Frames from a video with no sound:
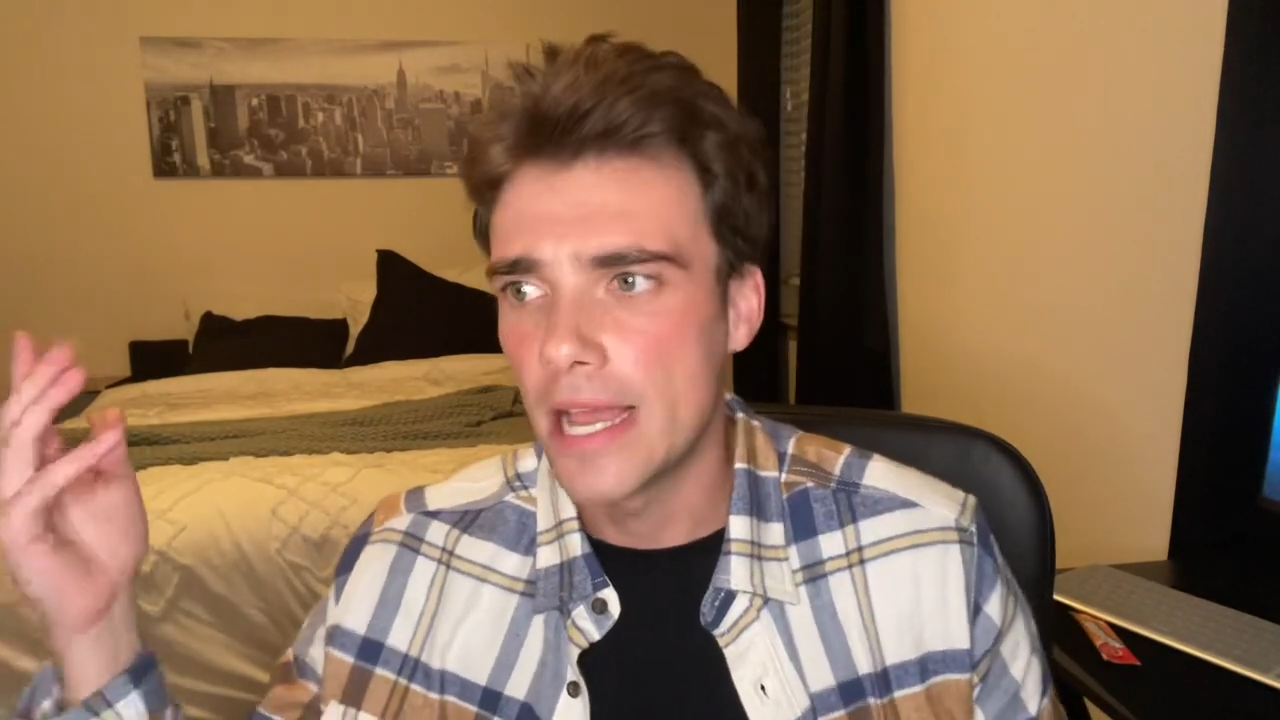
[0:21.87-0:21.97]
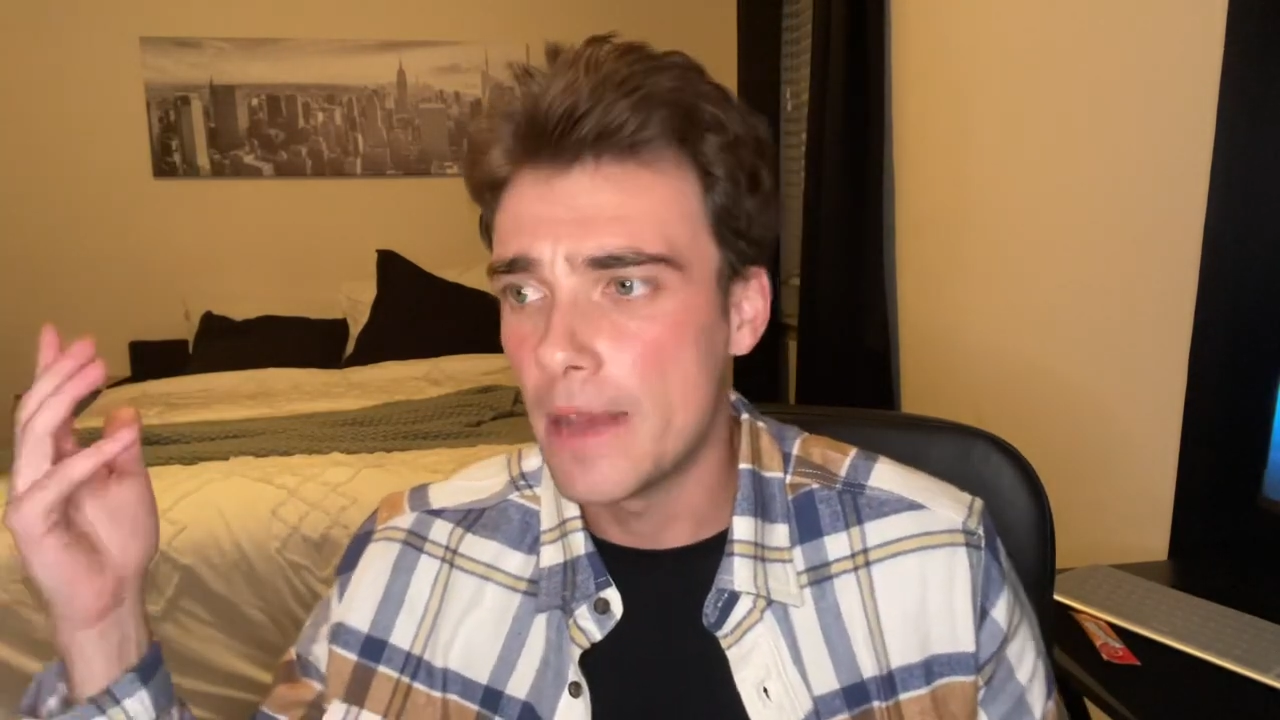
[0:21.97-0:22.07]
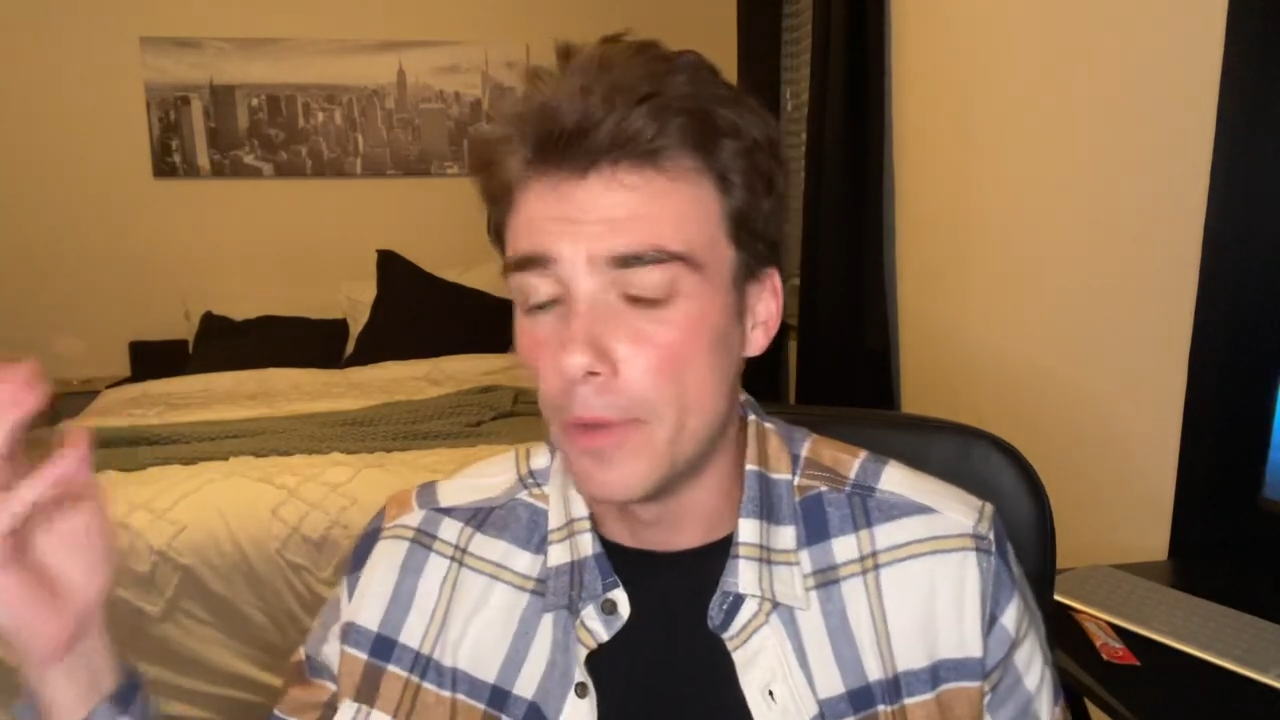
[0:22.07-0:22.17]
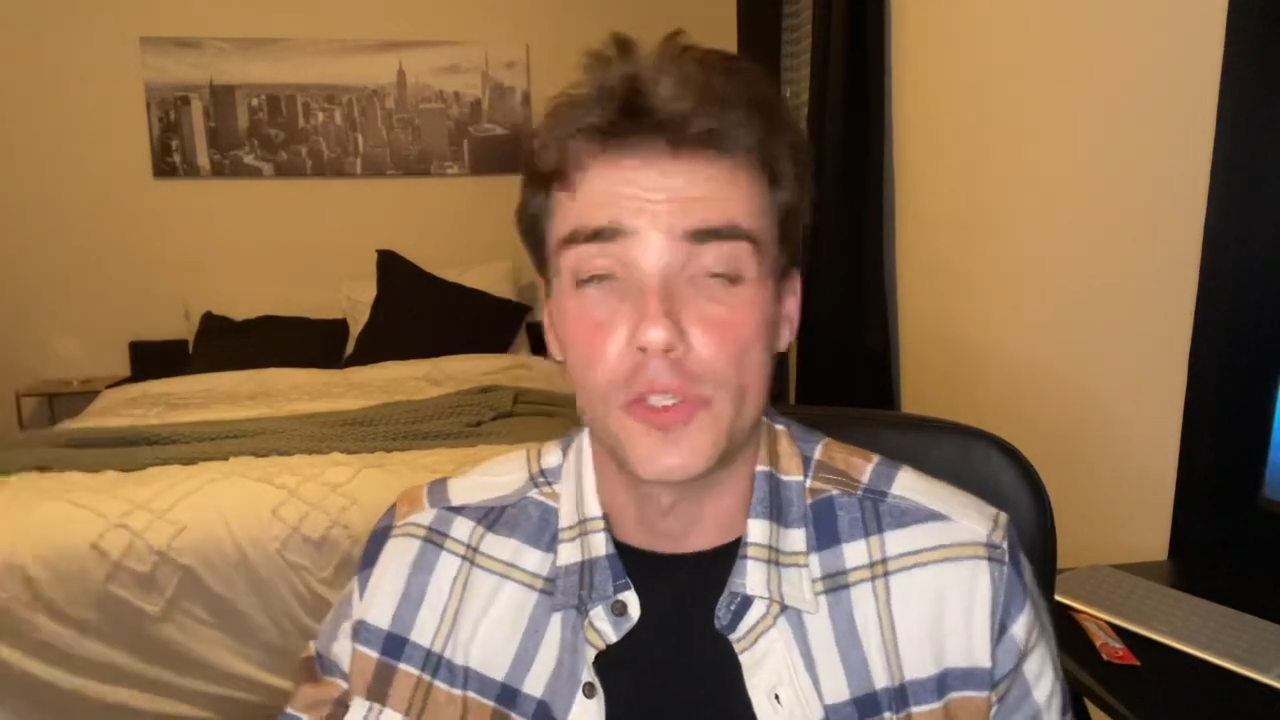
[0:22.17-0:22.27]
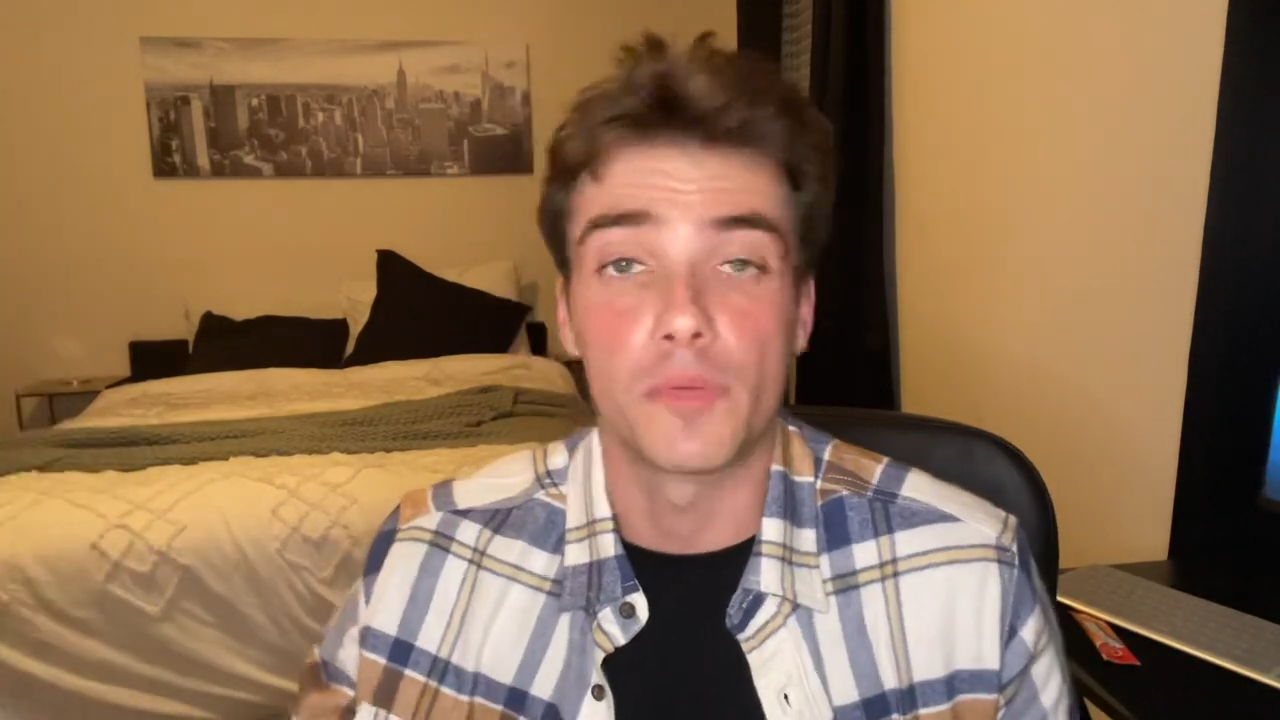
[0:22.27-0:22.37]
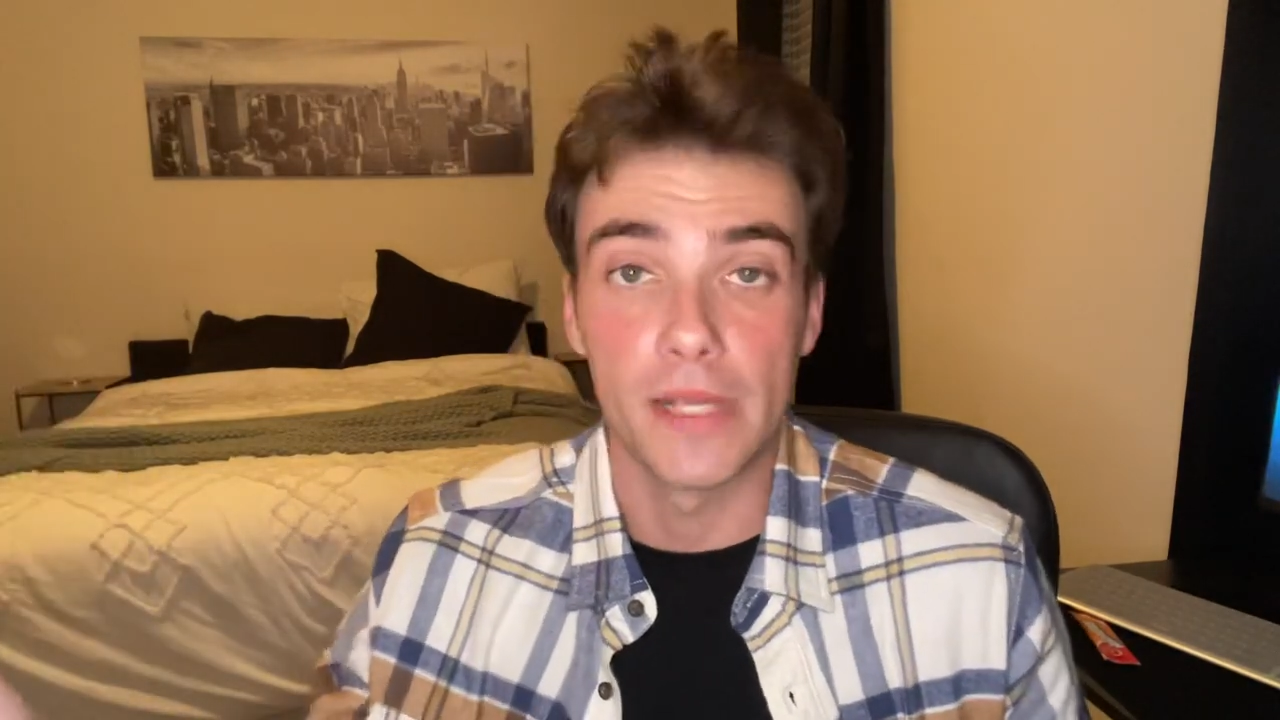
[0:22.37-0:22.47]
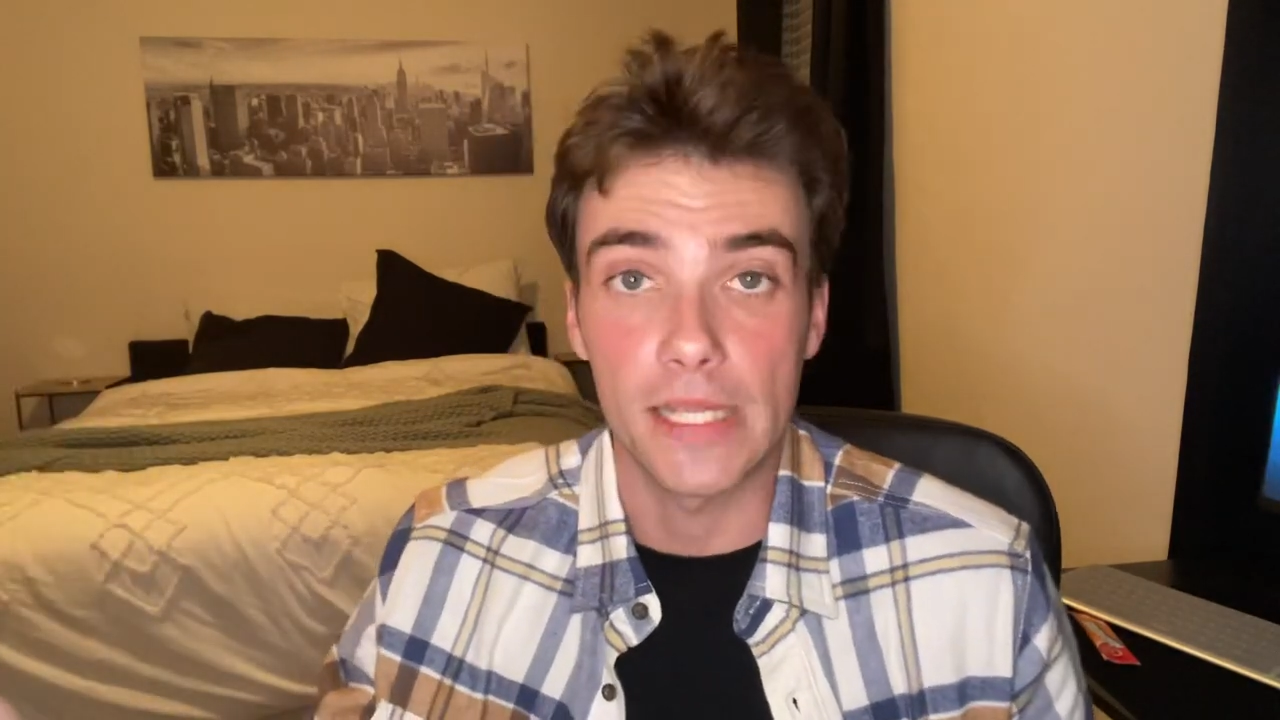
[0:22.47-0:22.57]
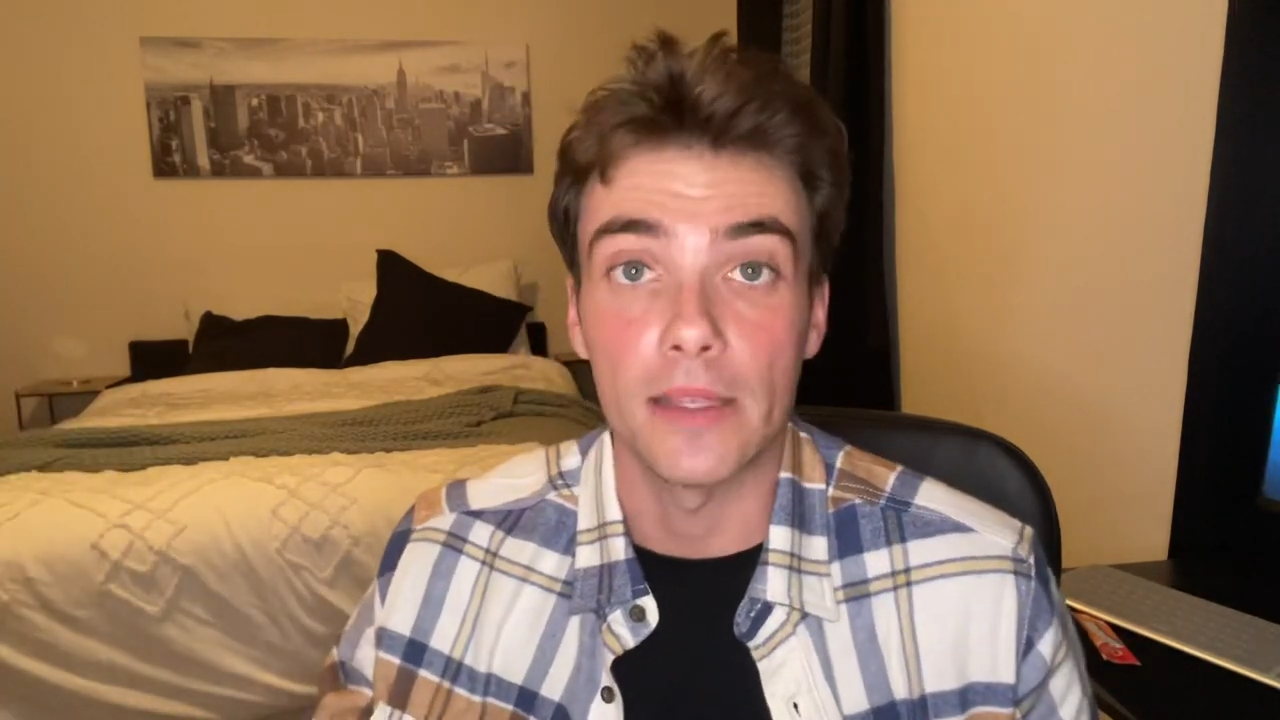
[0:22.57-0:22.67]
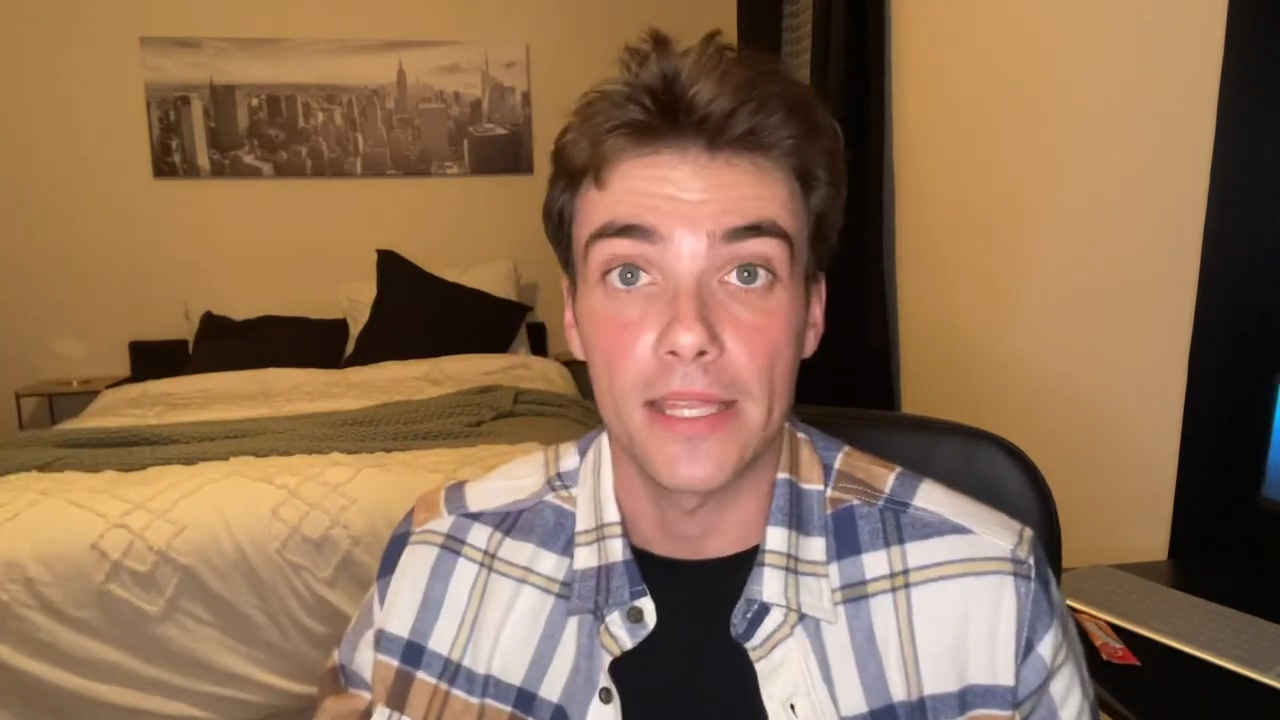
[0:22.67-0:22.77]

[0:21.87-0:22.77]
most recently